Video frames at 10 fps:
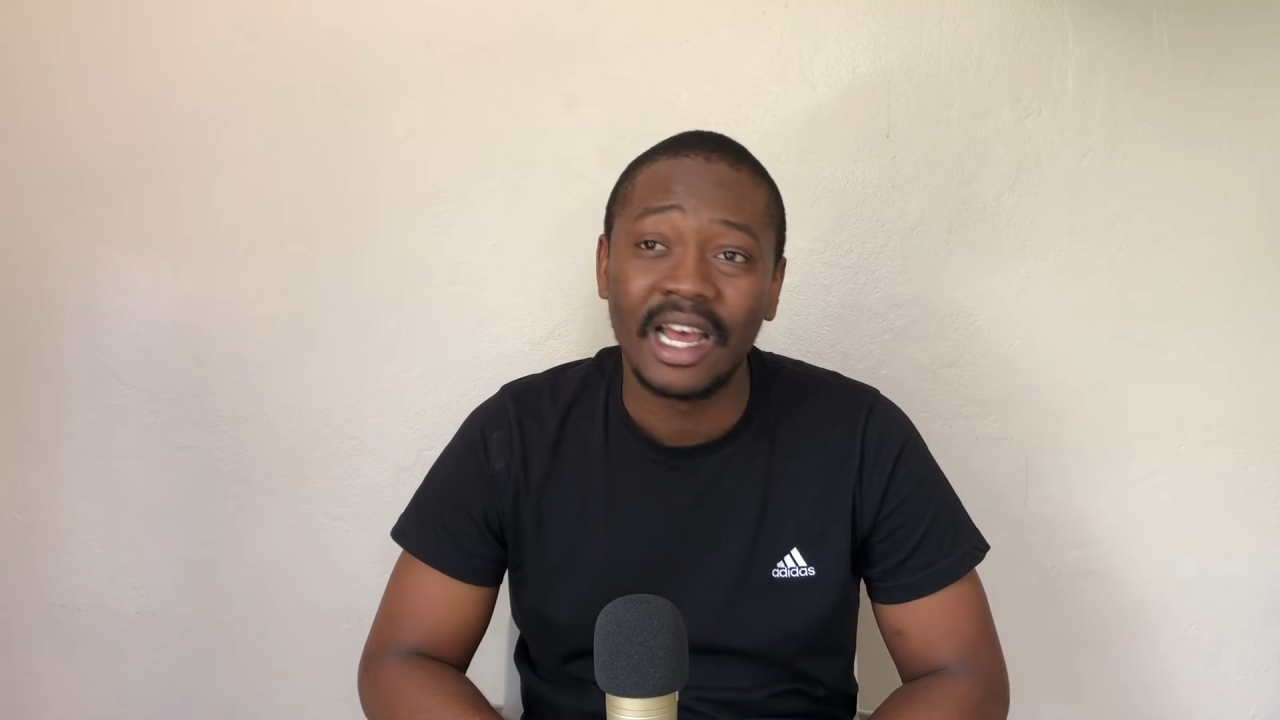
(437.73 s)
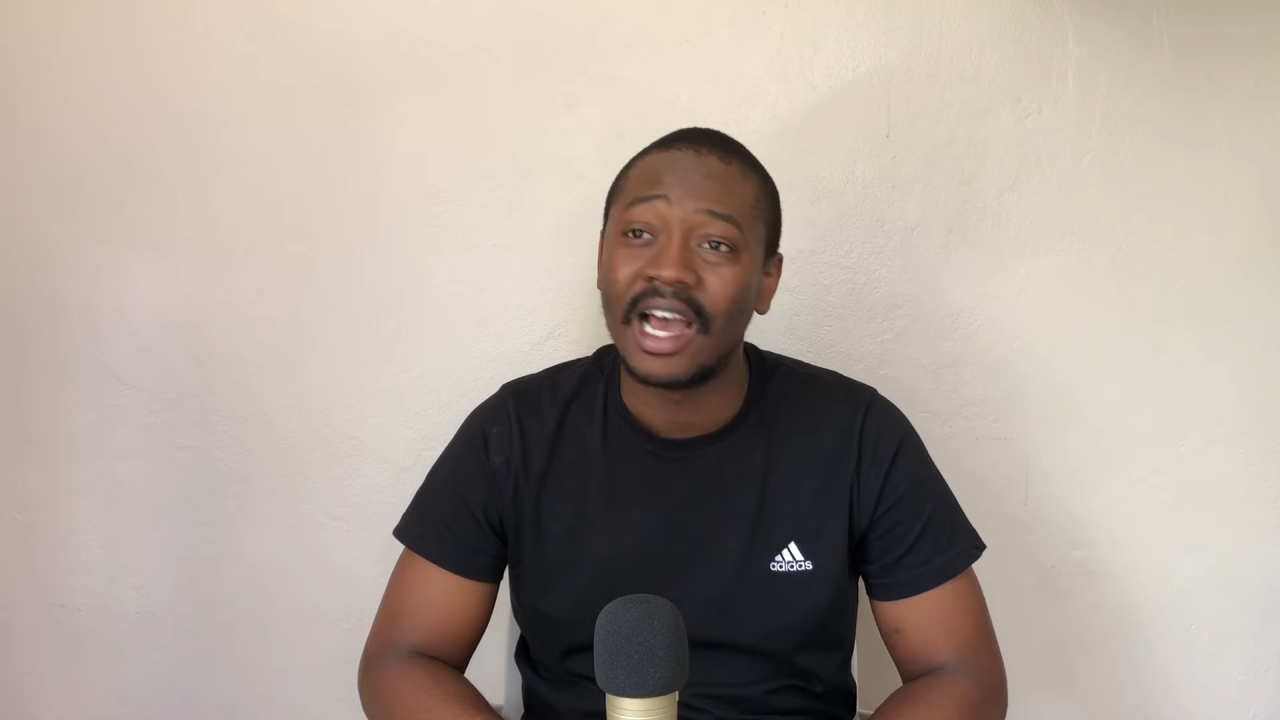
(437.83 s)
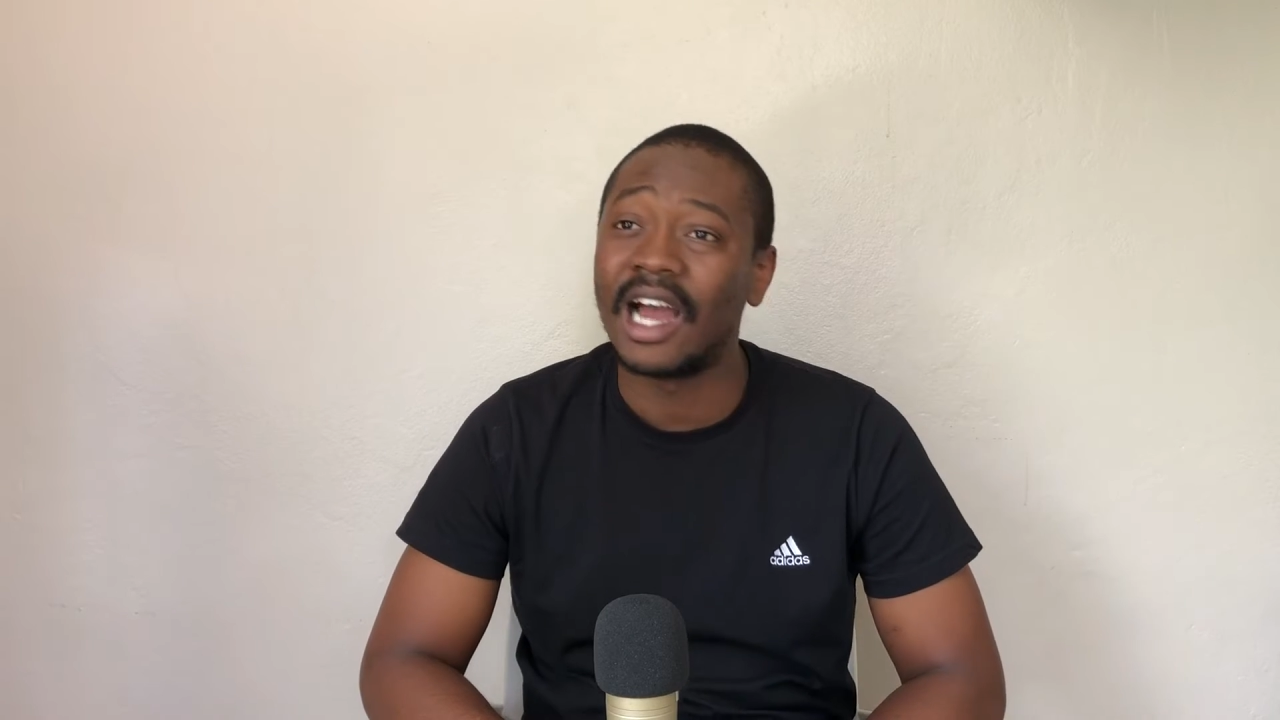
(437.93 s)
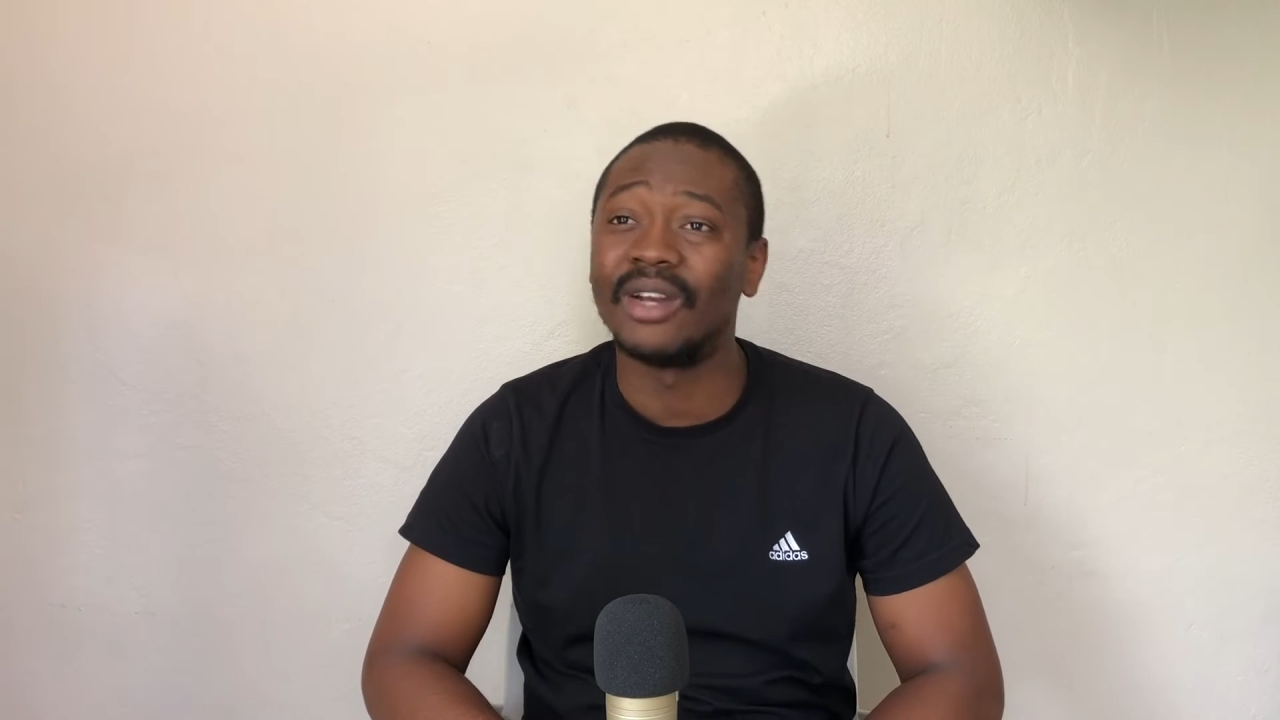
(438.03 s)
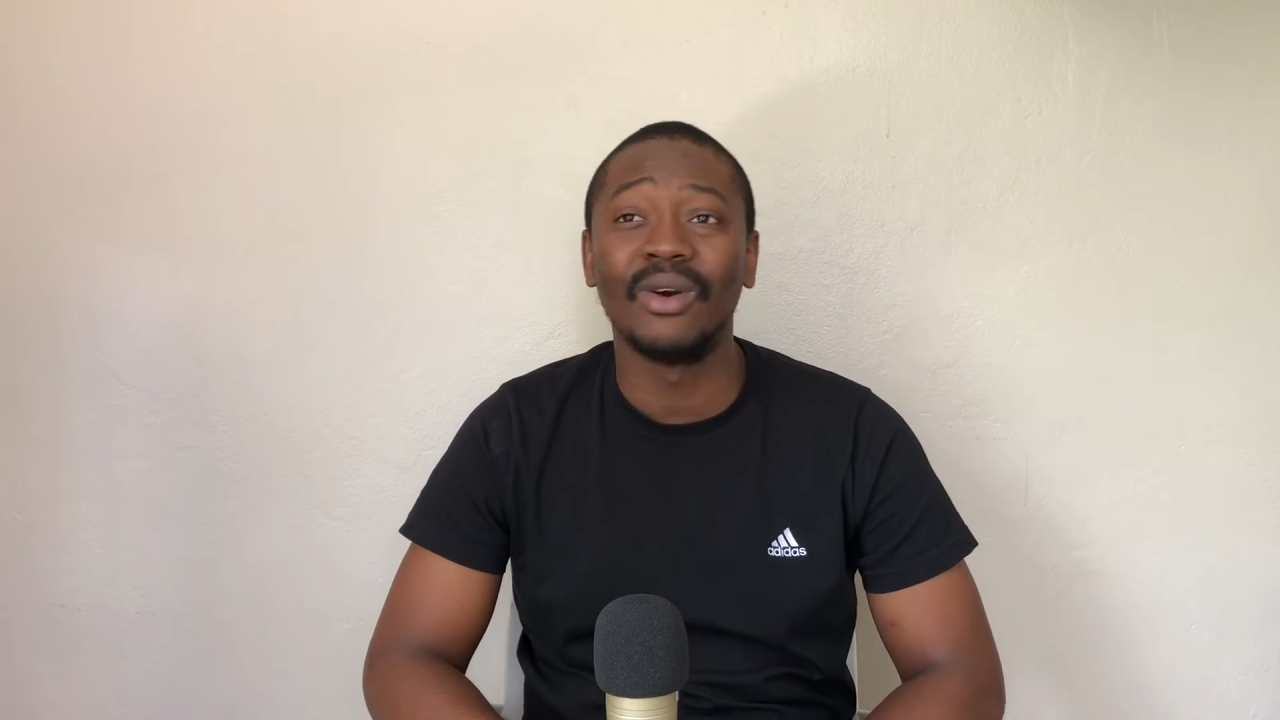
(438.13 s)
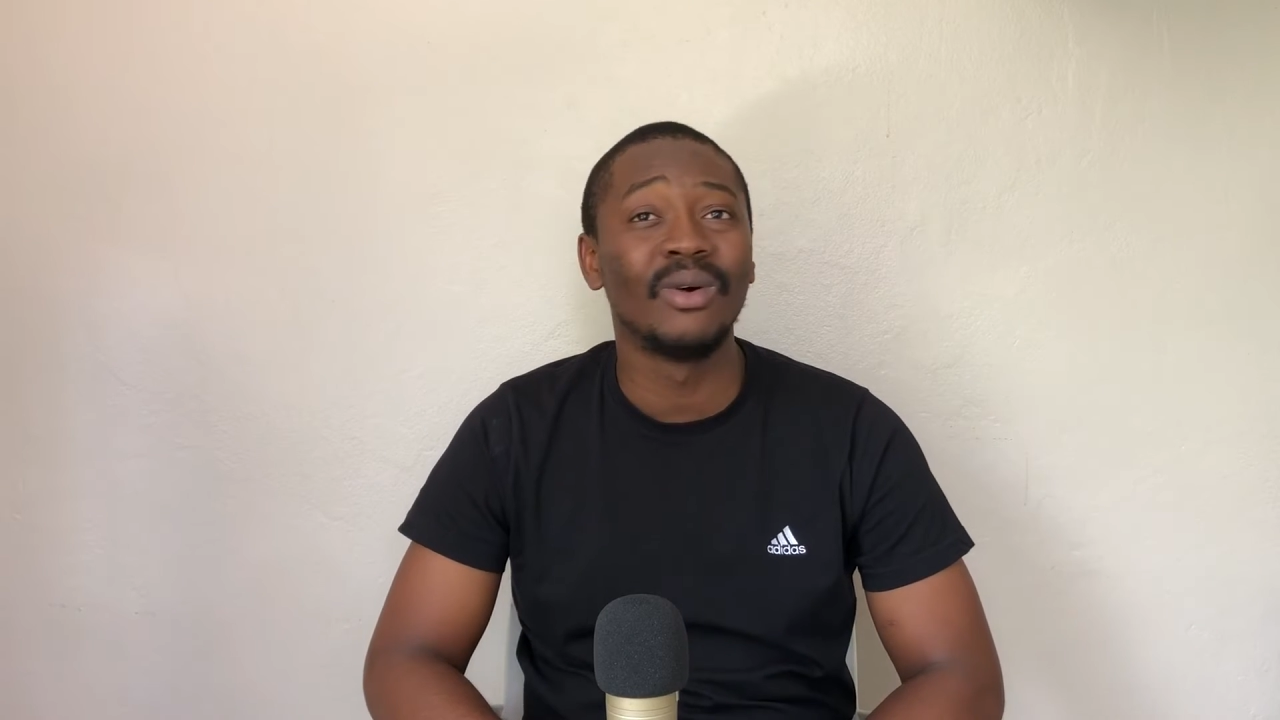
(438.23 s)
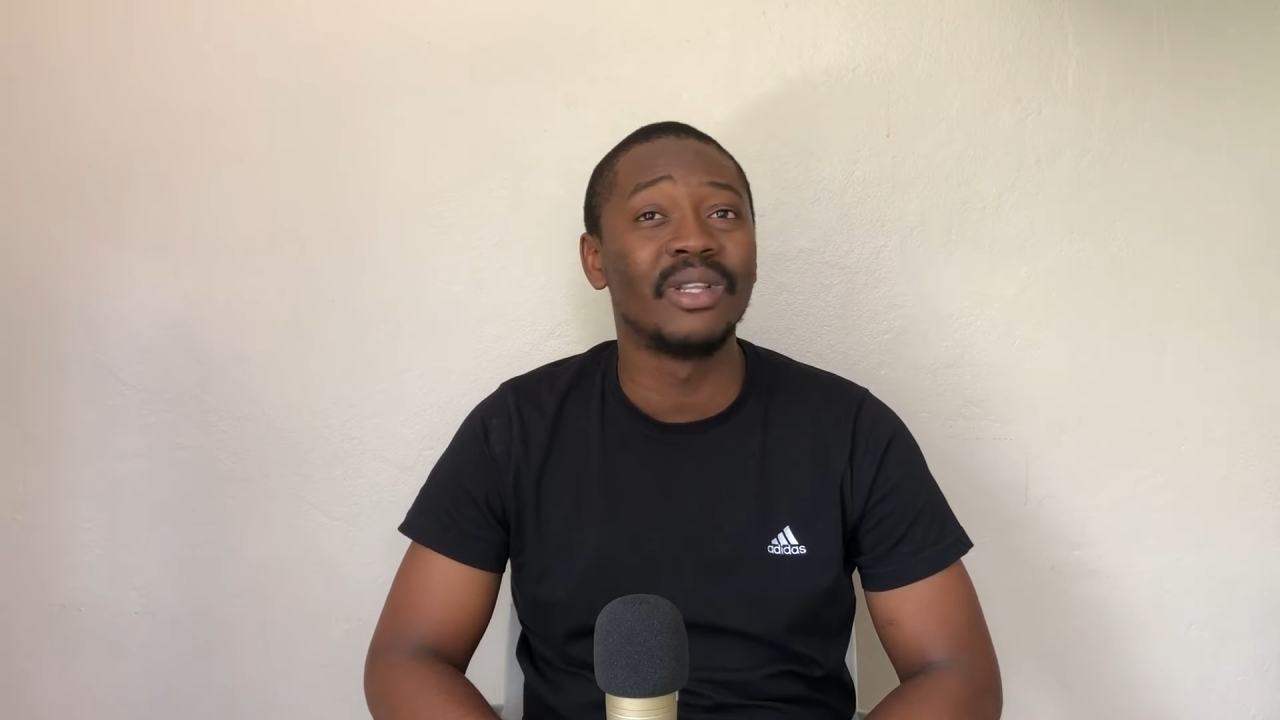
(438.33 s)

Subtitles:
I know